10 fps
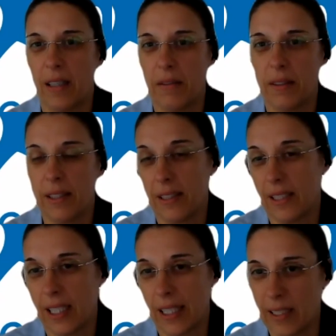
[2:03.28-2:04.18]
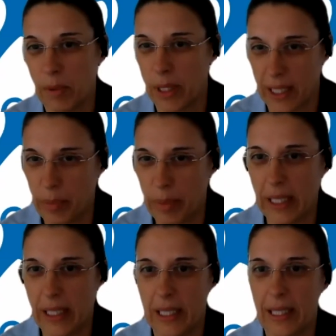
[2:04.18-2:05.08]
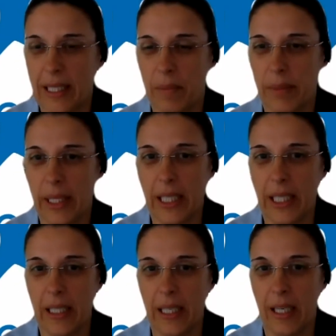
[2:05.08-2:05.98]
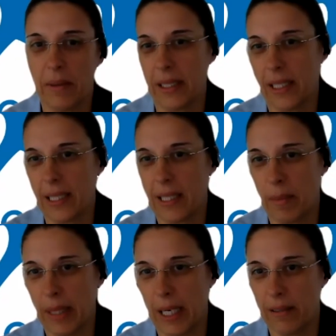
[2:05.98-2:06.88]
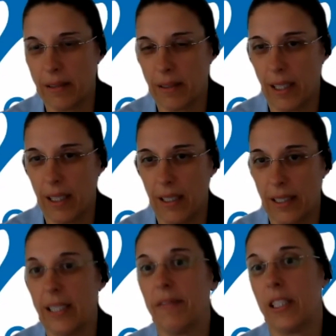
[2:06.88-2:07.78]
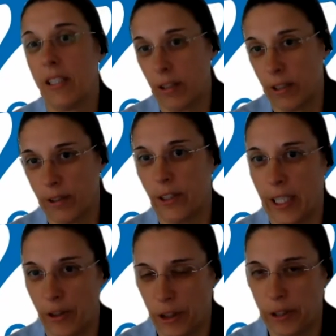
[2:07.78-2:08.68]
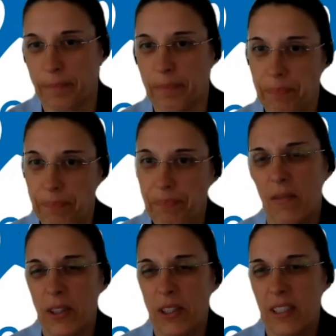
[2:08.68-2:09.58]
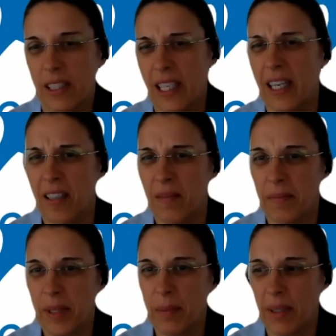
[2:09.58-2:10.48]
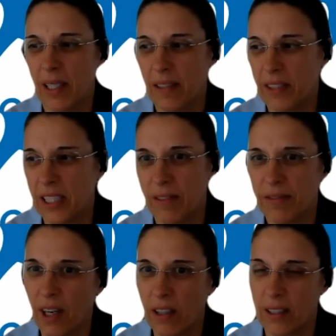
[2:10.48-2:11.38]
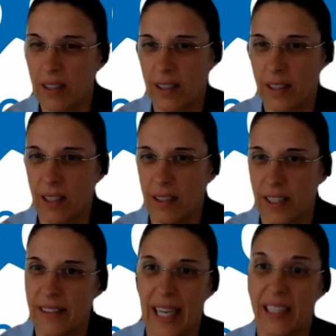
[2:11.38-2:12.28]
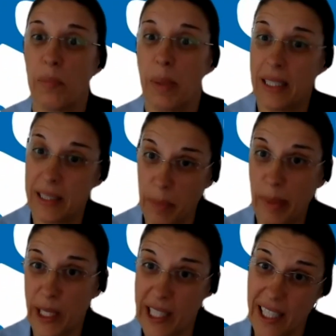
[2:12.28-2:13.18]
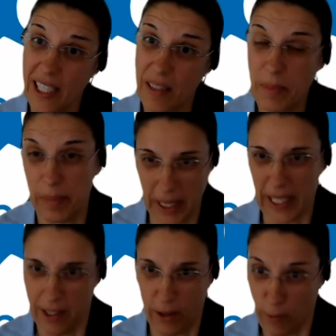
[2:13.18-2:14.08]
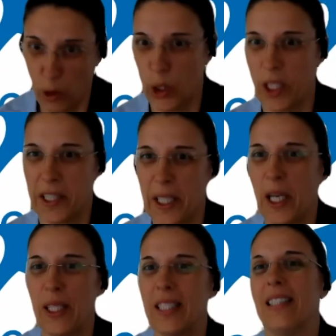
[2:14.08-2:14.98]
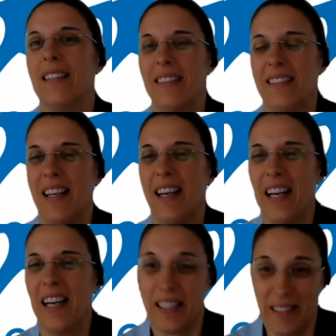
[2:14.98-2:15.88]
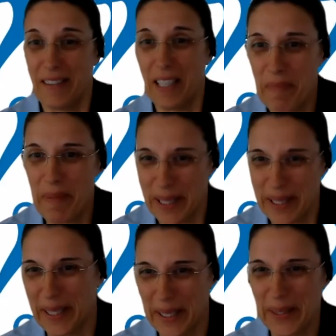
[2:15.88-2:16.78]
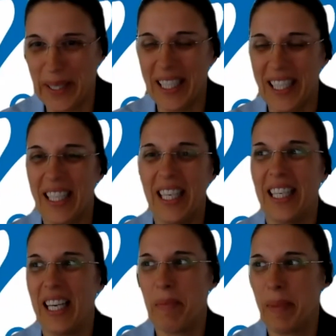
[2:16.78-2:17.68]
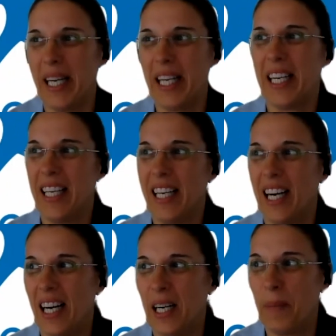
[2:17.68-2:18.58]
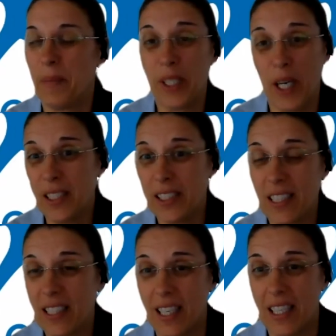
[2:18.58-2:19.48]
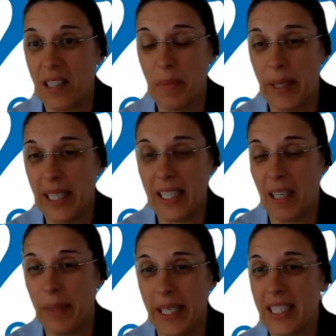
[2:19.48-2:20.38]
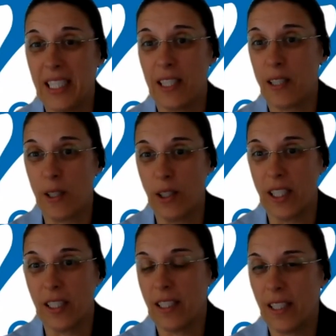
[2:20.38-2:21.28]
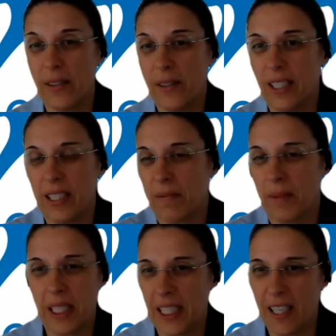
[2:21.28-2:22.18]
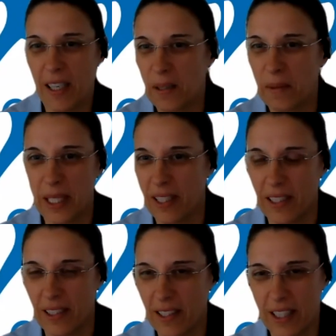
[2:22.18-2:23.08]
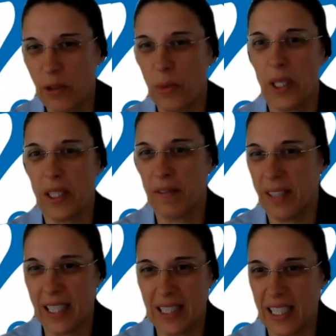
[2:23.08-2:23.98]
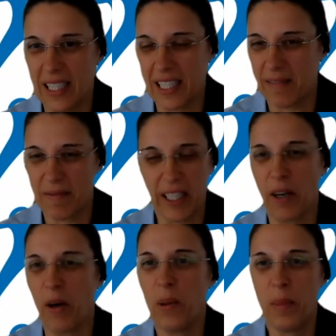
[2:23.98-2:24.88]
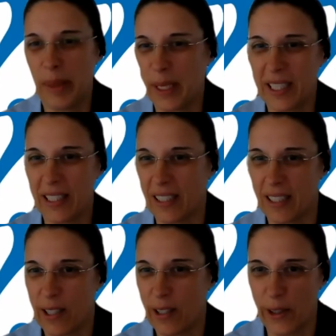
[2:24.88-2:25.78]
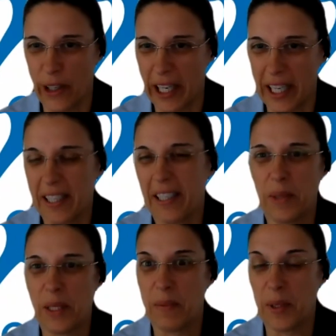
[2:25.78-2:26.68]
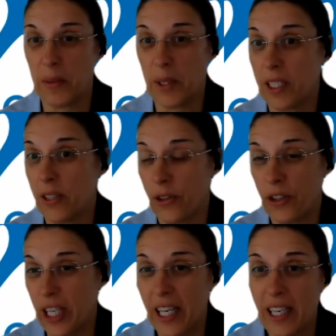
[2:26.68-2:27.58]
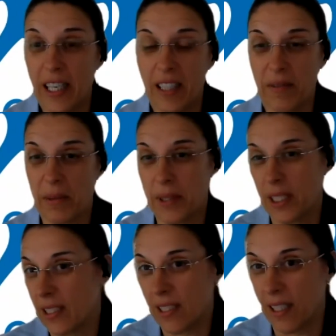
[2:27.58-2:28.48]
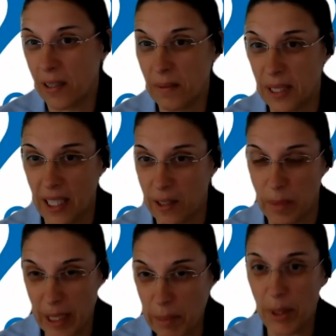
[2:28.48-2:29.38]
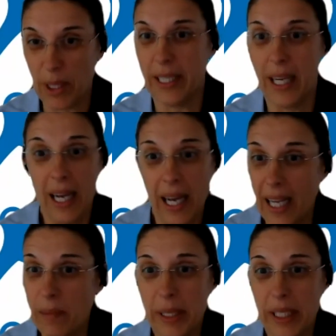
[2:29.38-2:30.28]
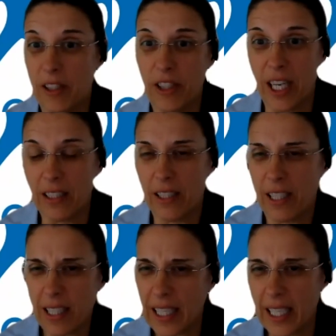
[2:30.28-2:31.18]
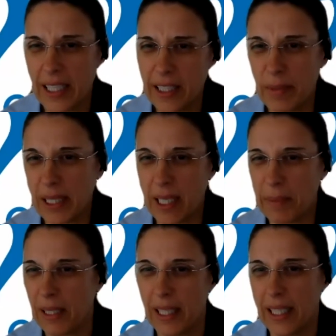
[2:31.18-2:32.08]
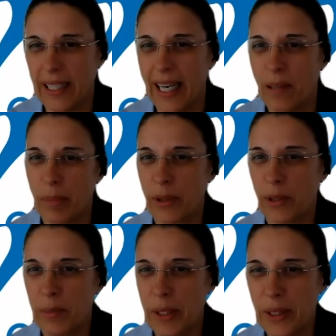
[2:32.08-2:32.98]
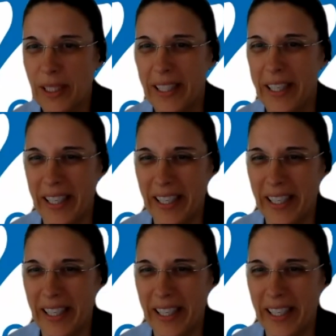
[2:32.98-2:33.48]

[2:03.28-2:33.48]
this incredible experience and bringing awareness about living donor donation. Most of the time, people are really focused on the transplant person because, of course, it's a sick person who need a kidney, but donors has amazing story too. And when I talk with donors, each one of us has their own personal story. We wanted to share and we wanted to talk with other people and helping each other is like a little bit up like the Alport community,